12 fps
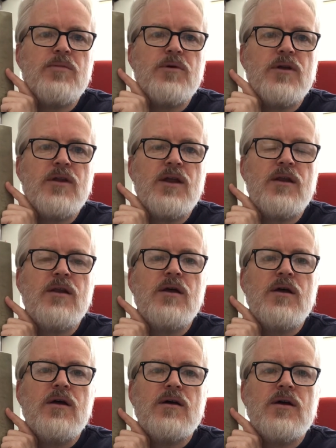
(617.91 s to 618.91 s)
But then,
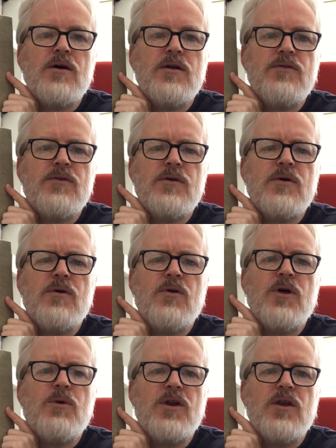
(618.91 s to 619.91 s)
kind of, although